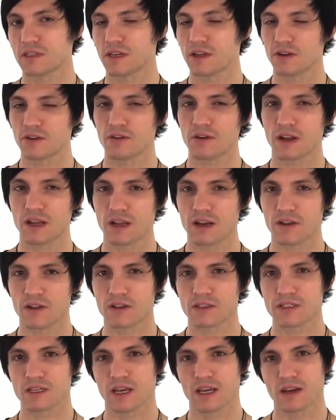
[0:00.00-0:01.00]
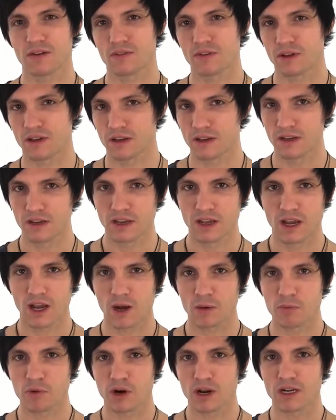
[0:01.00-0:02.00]
Now, I know that's kind of a
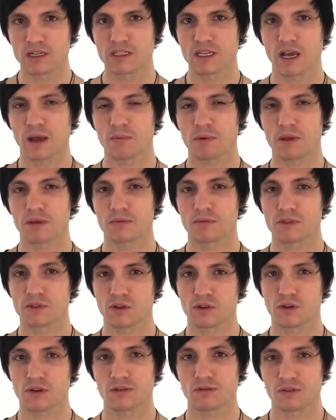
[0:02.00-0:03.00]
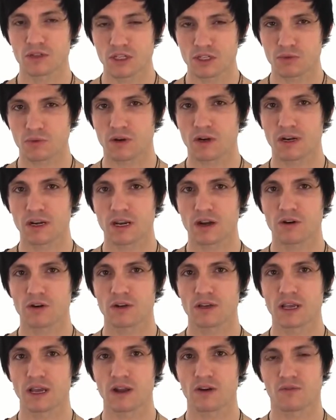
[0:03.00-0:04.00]
broad topic, so I just want to narrow
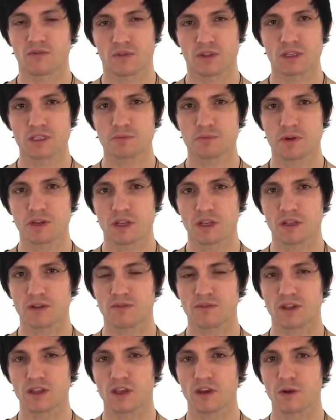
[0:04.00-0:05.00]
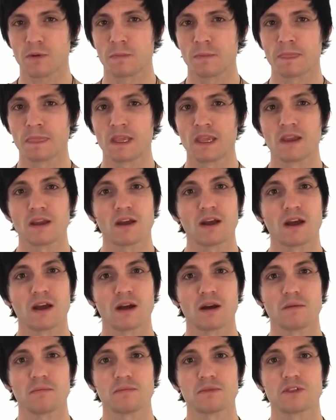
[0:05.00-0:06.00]
it down for this particular video
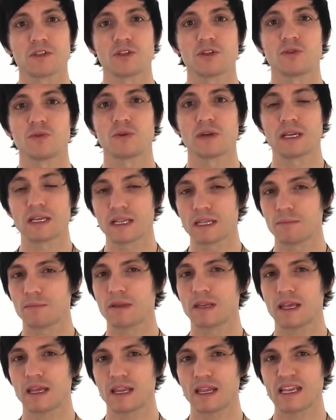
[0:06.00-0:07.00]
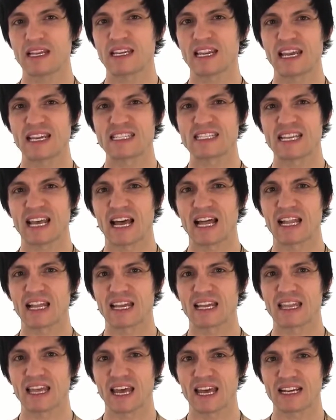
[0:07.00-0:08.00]
to eliminating
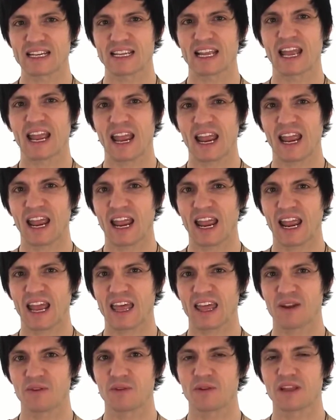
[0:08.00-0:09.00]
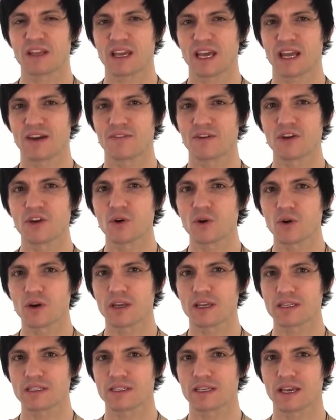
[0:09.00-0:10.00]
nasality, that really kind of
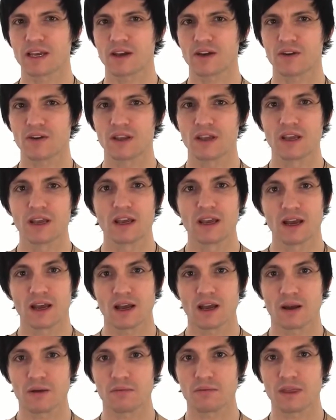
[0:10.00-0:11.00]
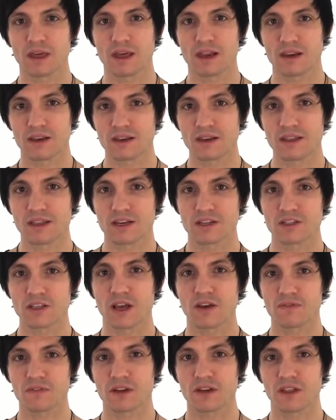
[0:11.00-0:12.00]
annoying sound that is
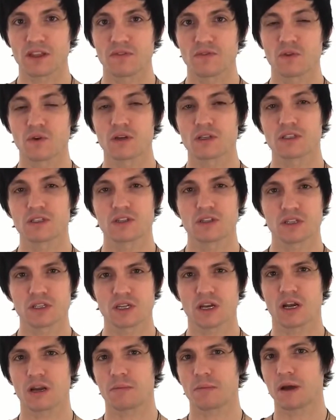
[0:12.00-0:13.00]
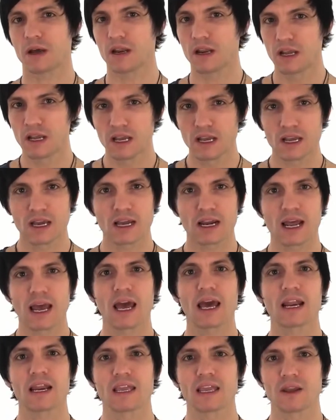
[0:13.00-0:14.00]
often in the voice, and just talk about kind of
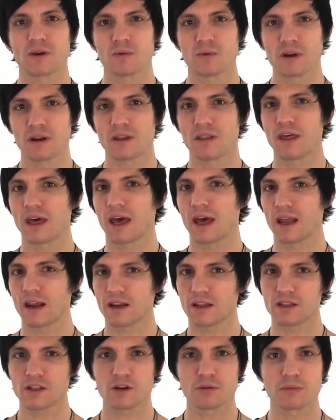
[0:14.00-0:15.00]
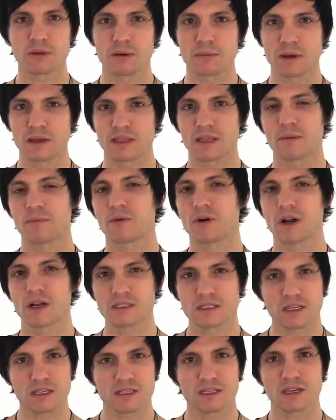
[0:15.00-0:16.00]
how to get rid of that and a little bit about that
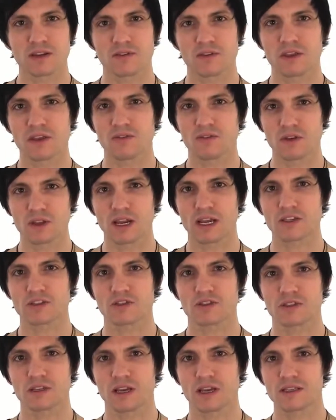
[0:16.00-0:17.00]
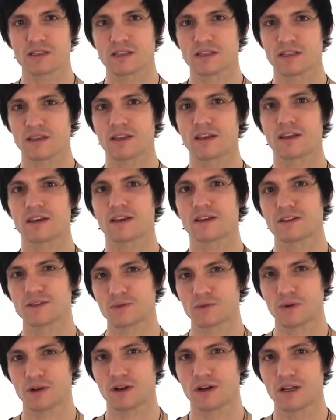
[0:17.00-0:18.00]
process, and even give you an exercise at the end
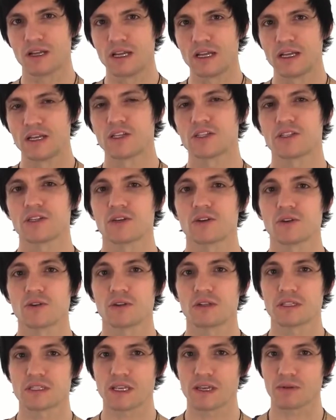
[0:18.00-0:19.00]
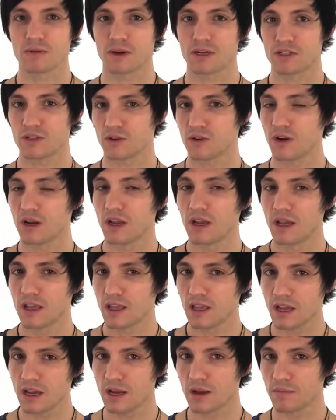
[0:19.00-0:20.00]
as well. So let's get right to it.
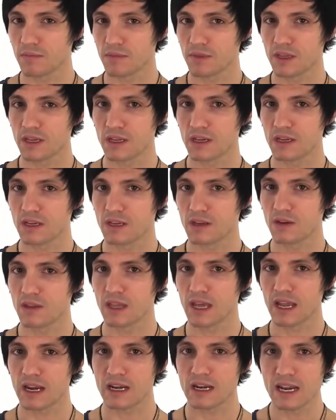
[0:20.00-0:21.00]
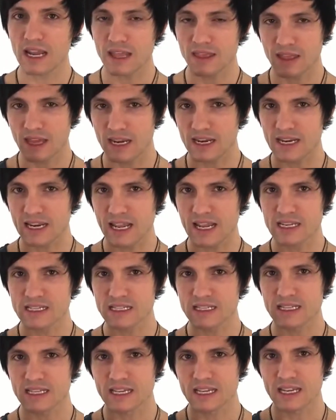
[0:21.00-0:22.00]
That
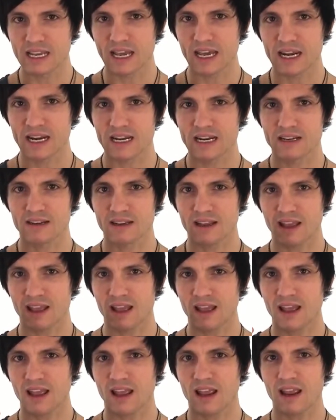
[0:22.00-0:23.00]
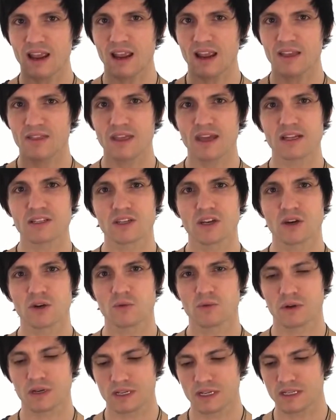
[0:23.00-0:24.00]
nasally kind of that
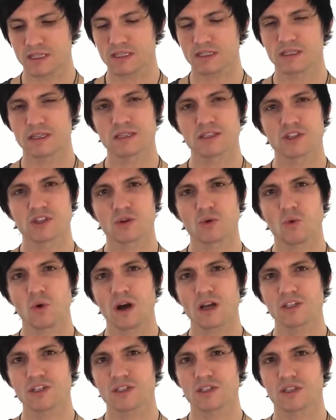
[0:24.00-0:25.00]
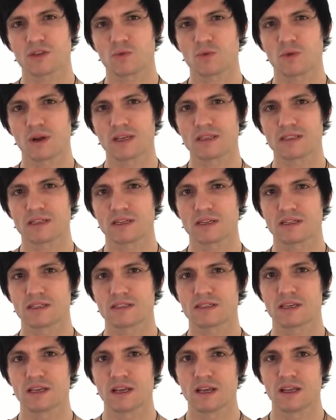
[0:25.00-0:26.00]
tone, what it does is it squashes the
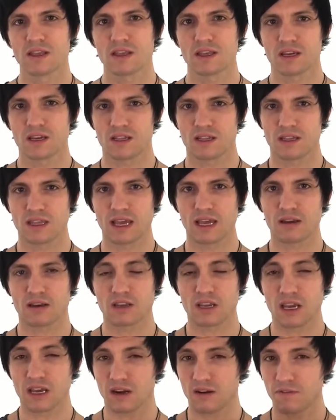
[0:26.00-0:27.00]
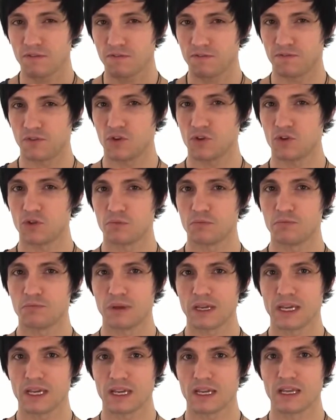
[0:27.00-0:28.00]
resonance, that kind of full
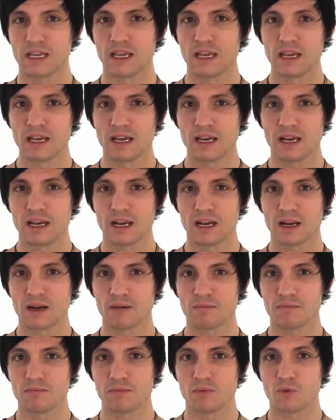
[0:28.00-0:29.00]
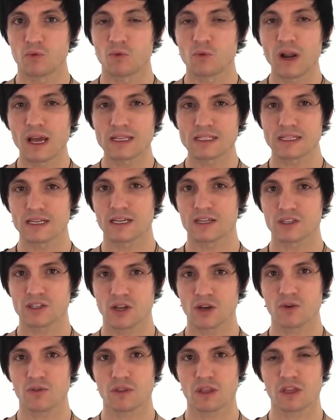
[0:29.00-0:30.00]
big resonant
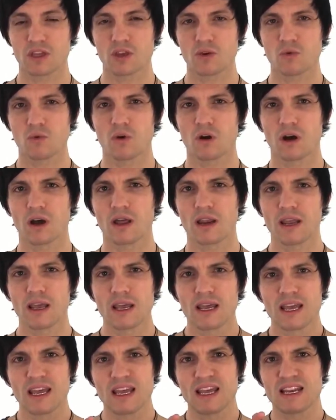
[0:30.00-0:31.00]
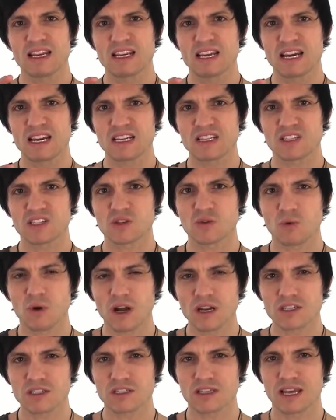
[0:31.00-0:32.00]
tone that you want. It kind of
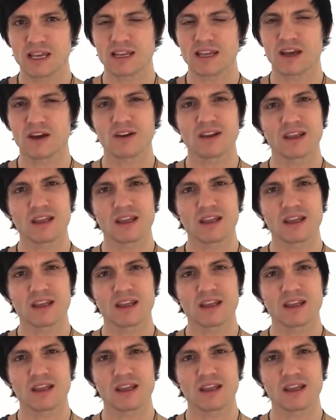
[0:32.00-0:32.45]
squashes that down.